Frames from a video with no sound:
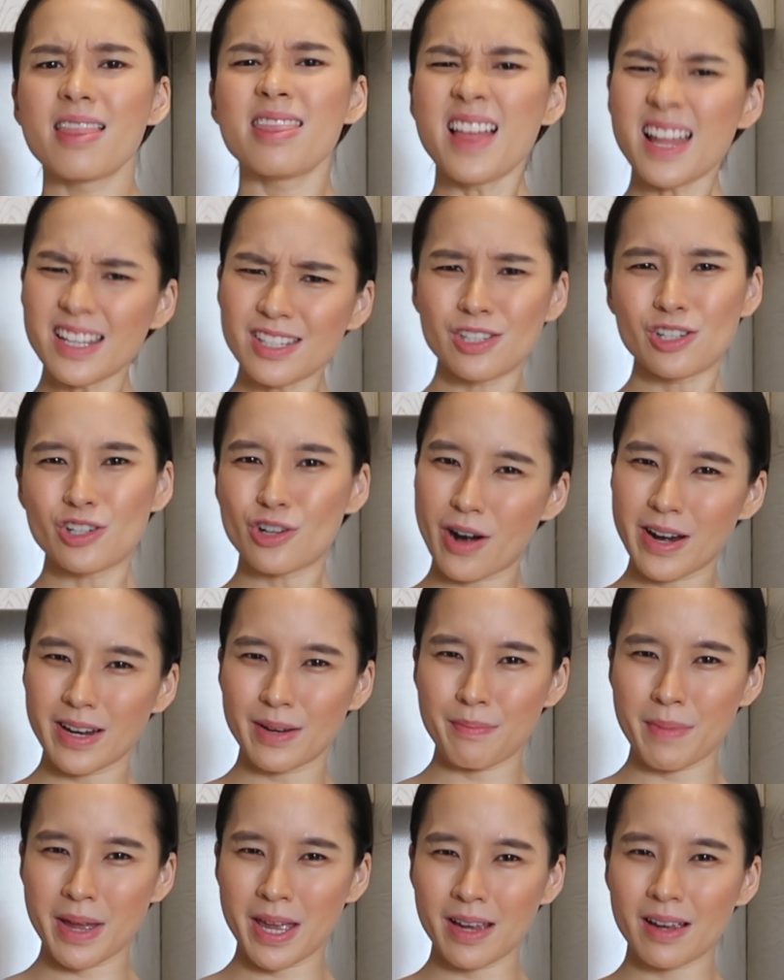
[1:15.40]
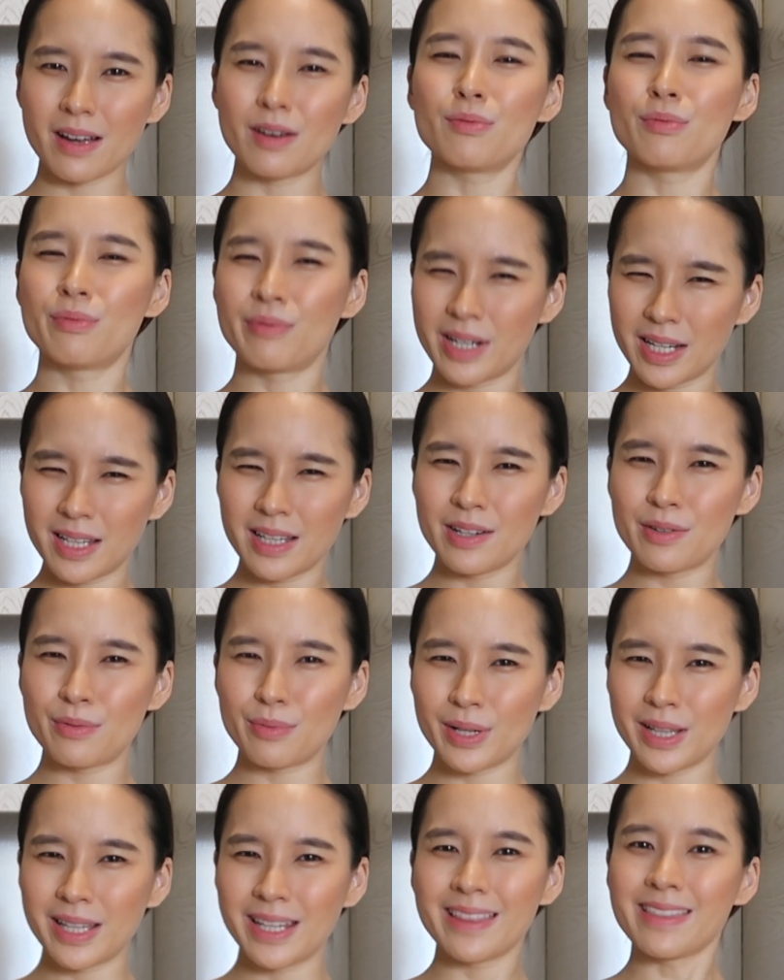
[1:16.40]
Let's try and make a really,
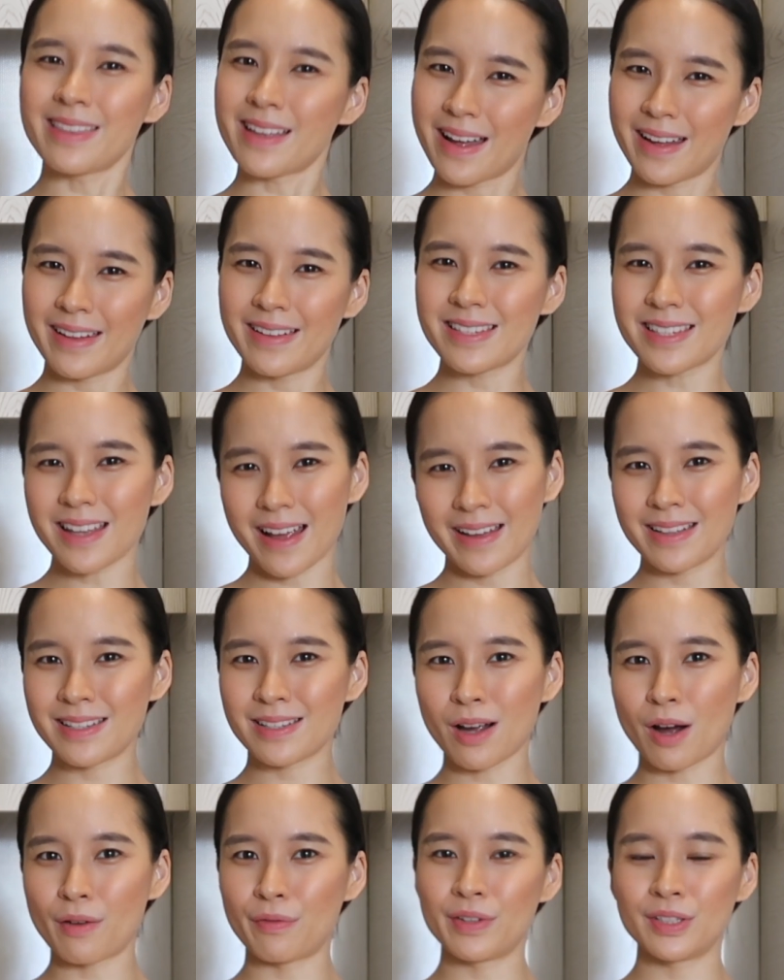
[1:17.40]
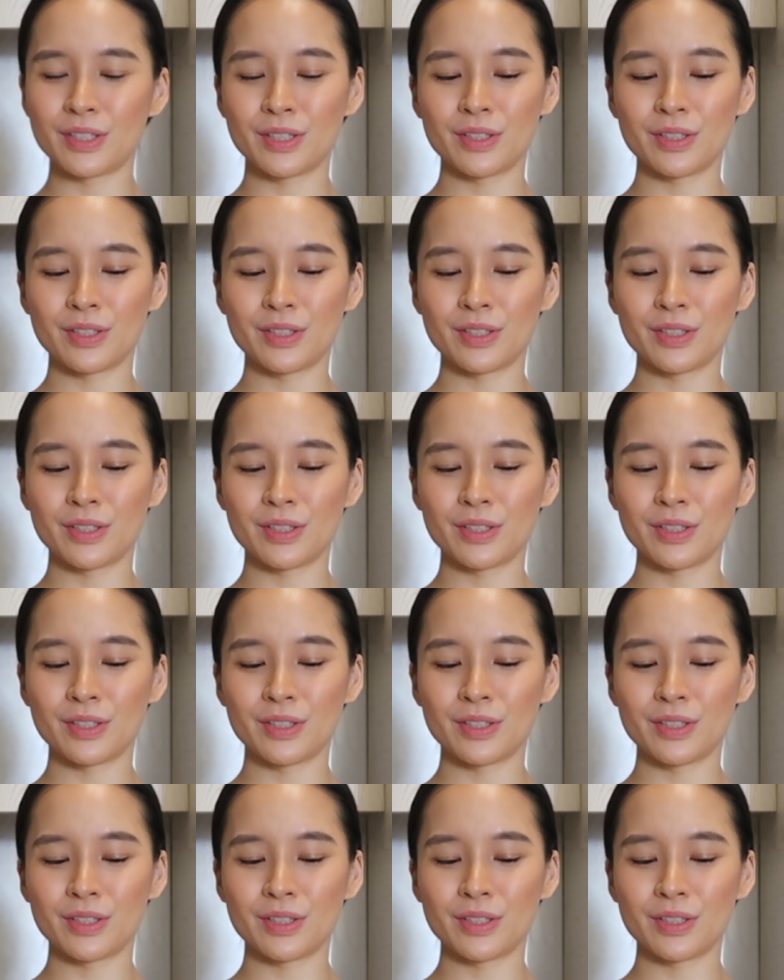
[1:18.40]
really nice iced coffee